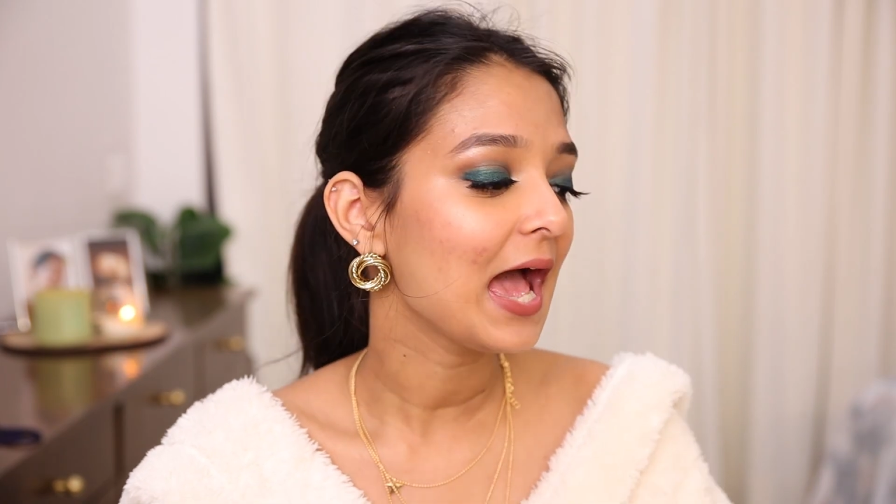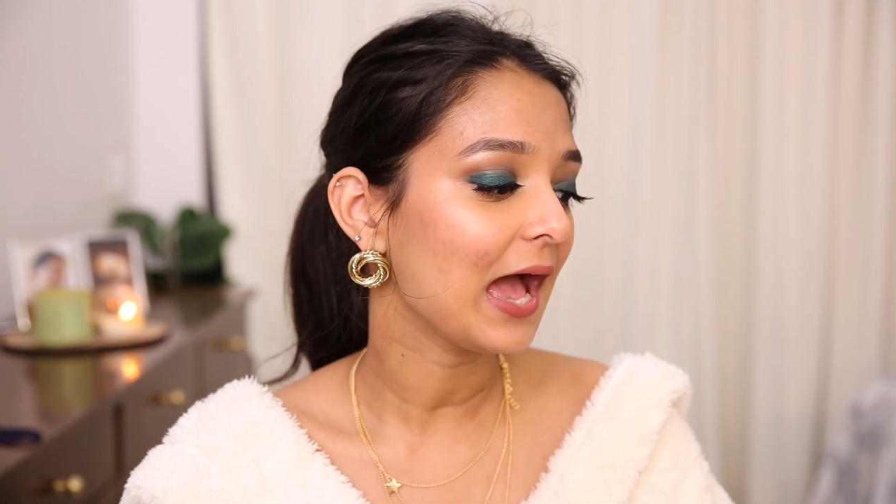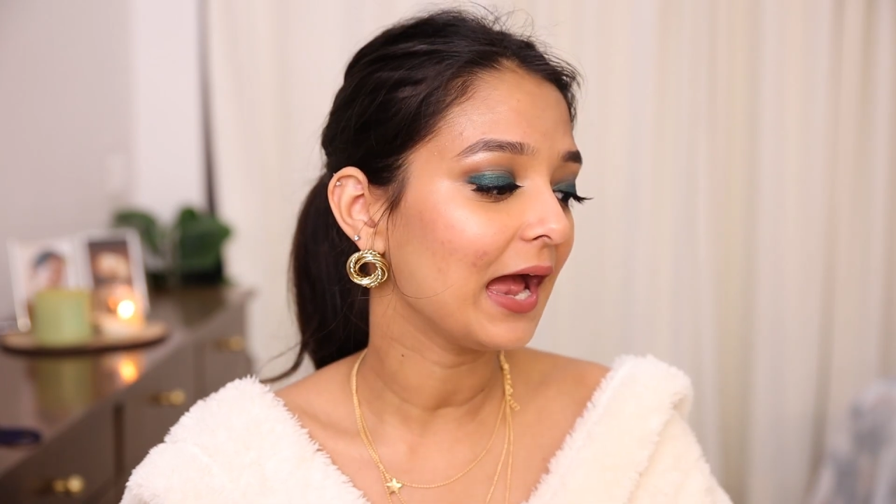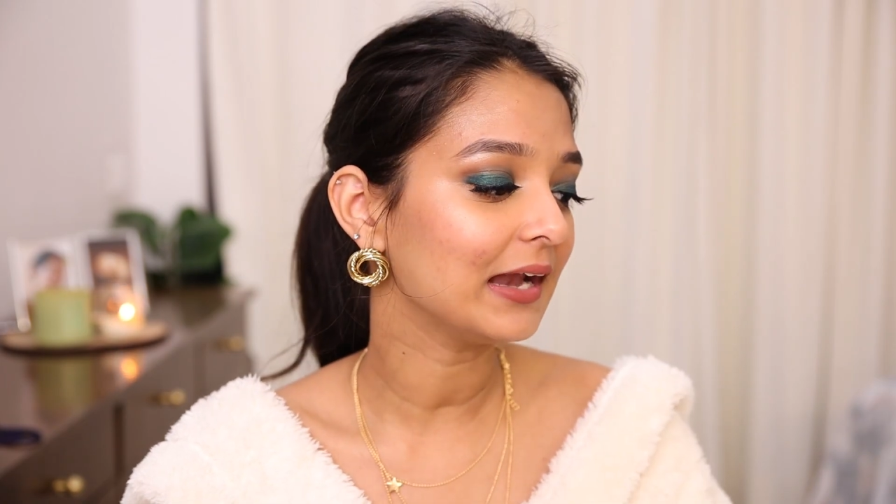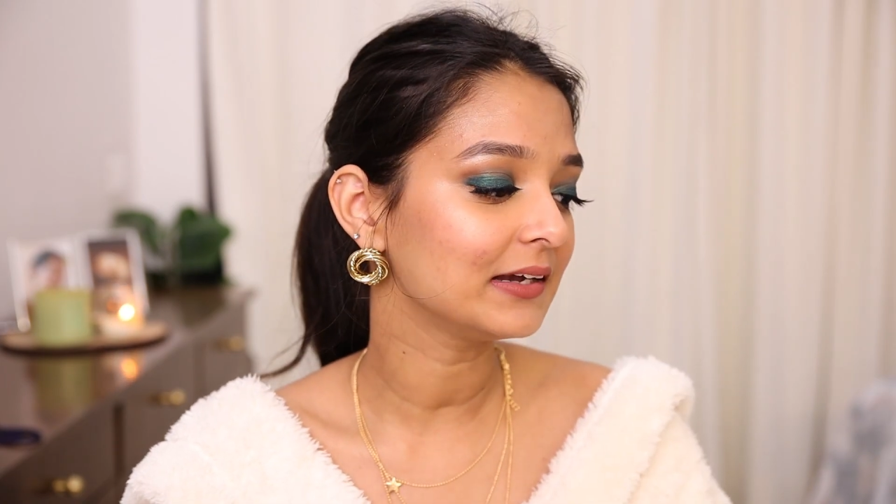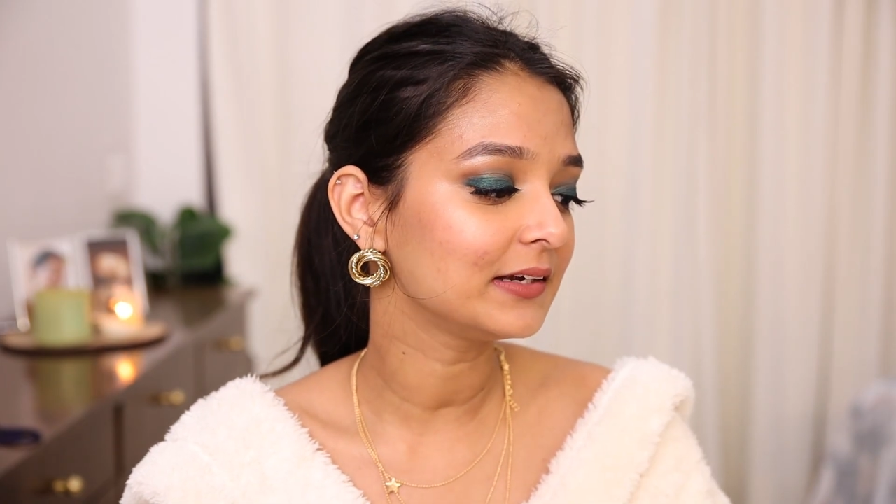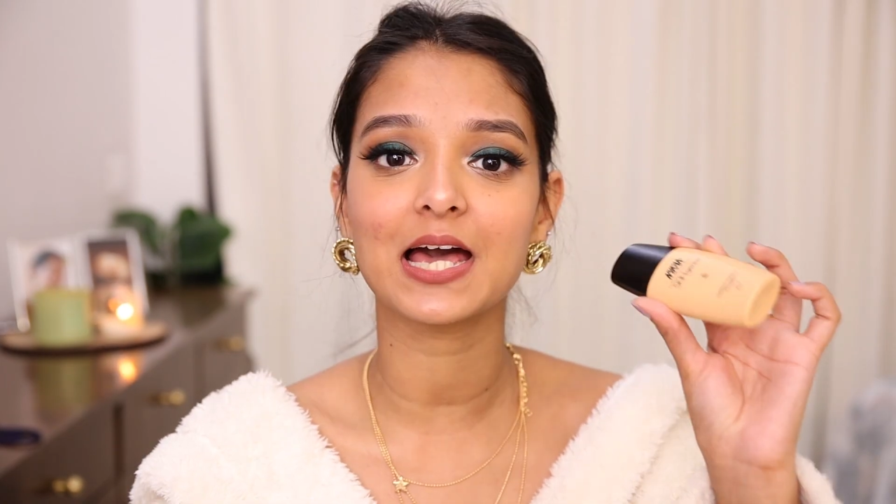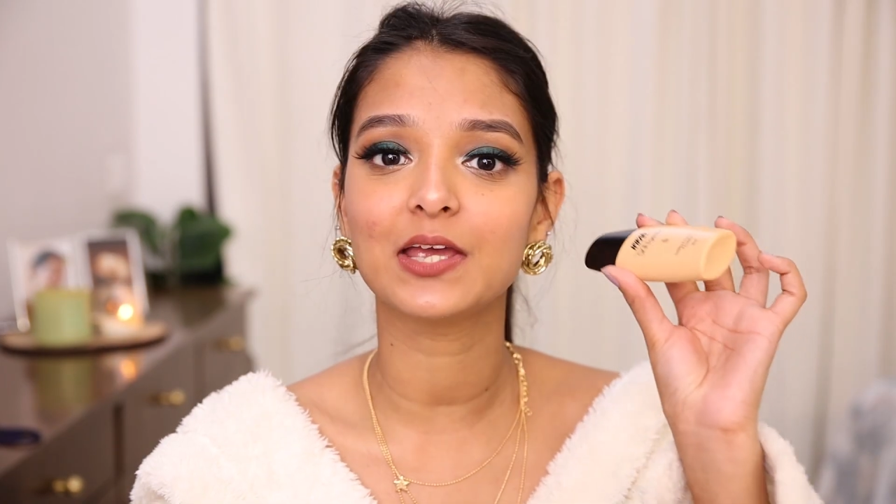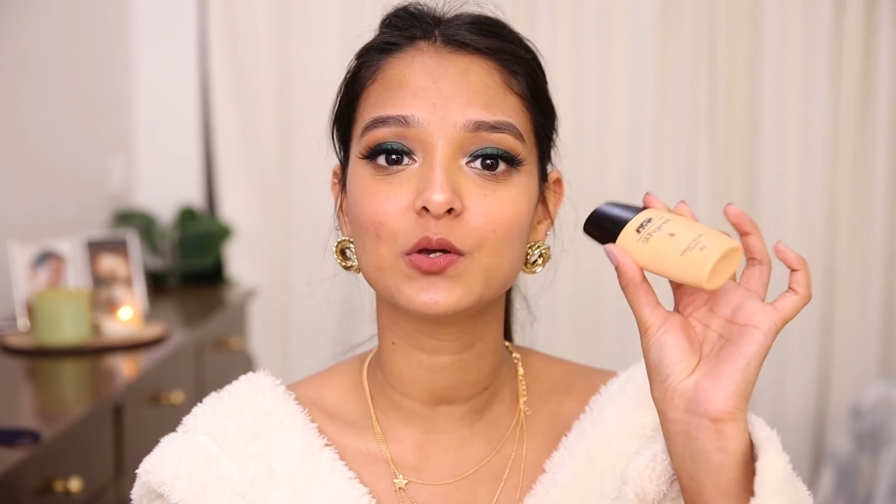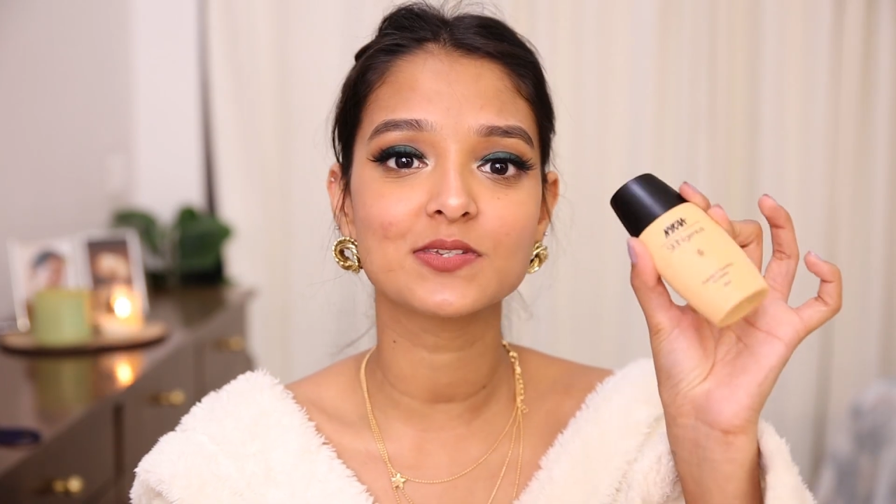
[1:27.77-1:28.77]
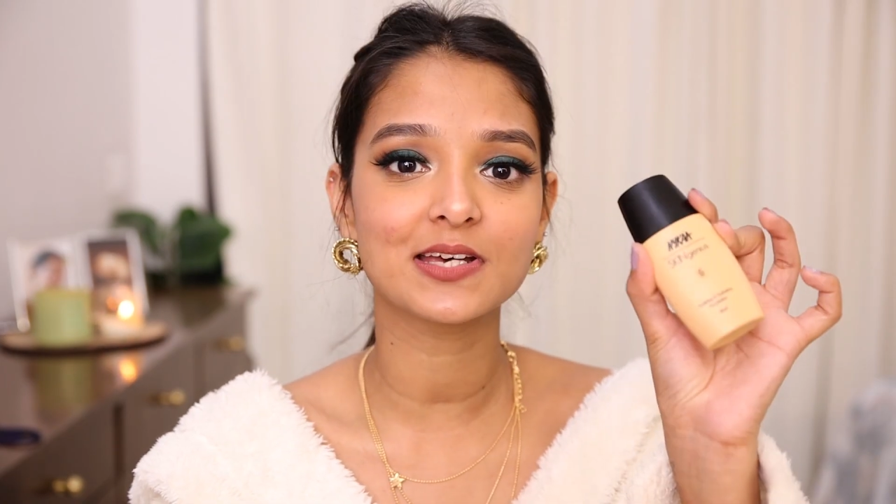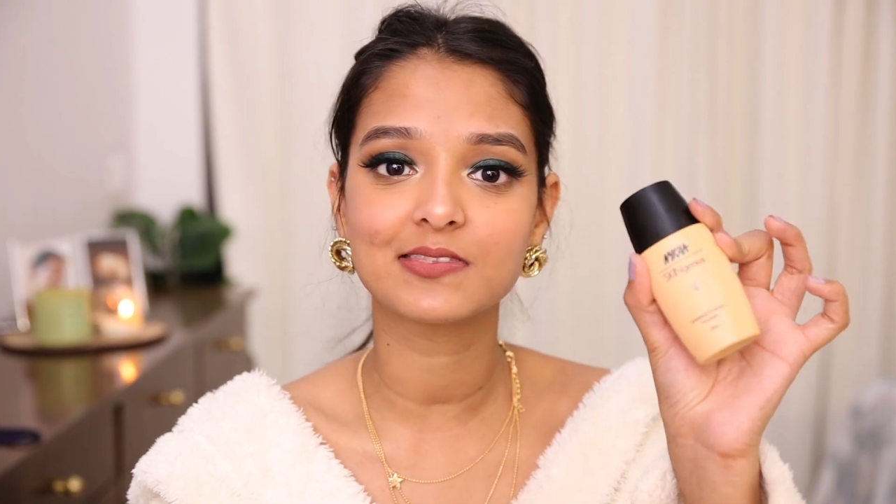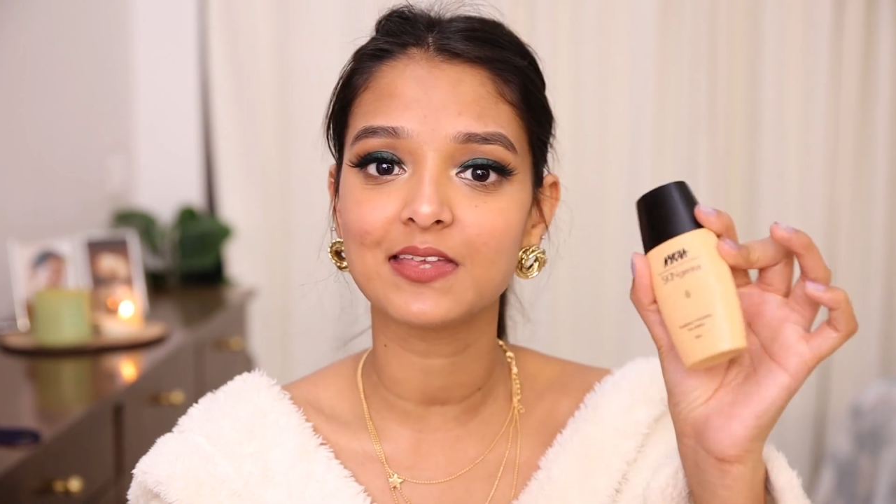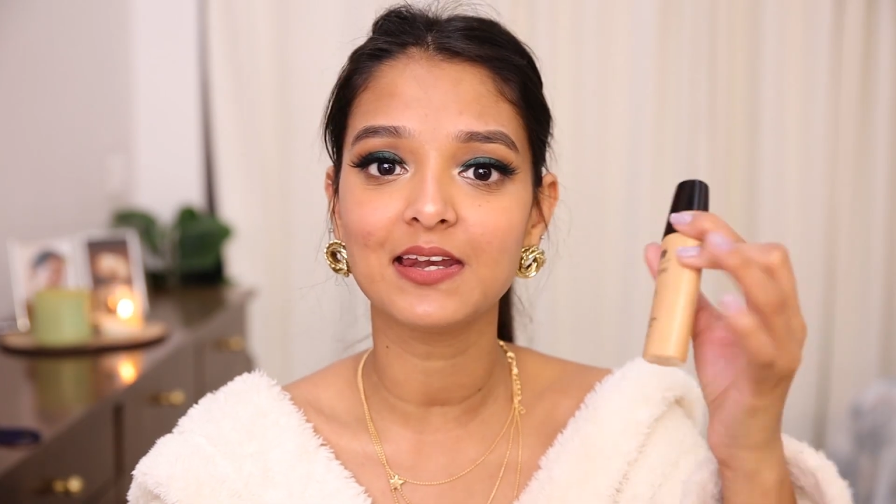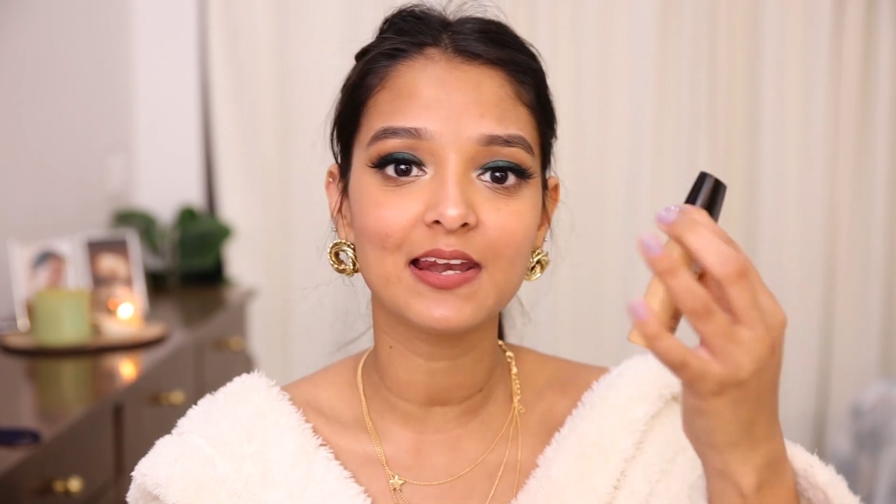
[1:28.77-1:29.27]
And I use a
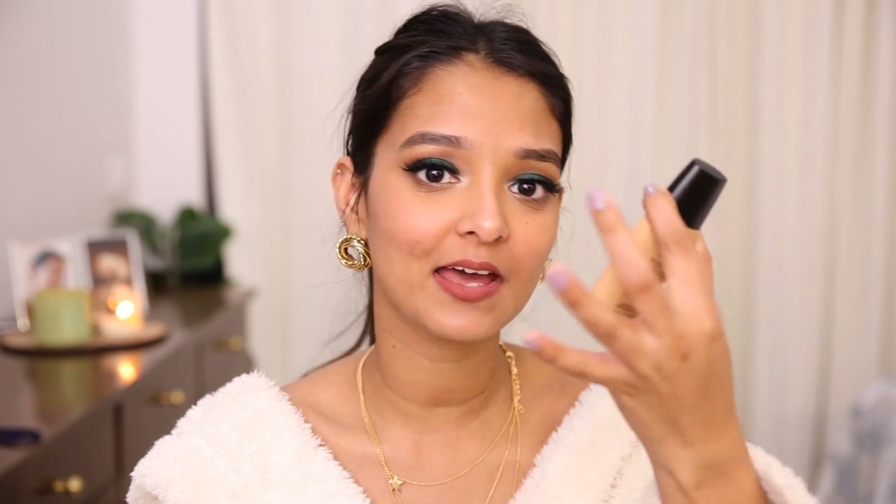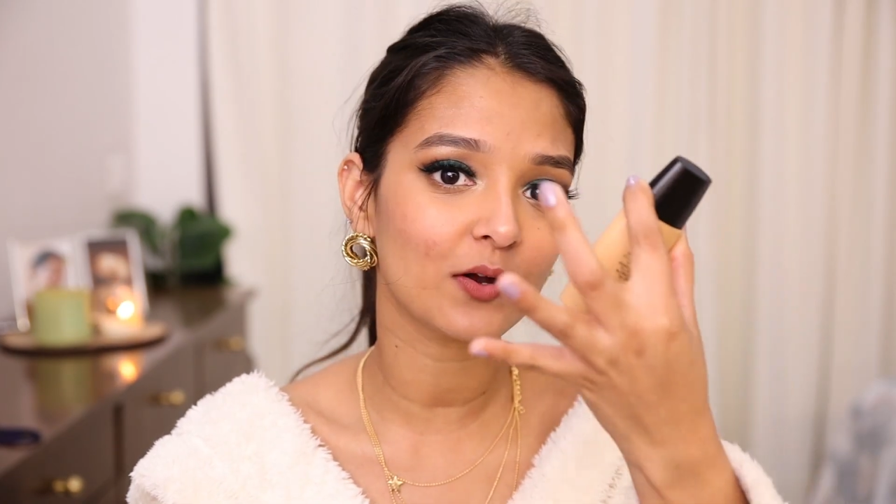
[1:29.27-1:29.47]
thin layer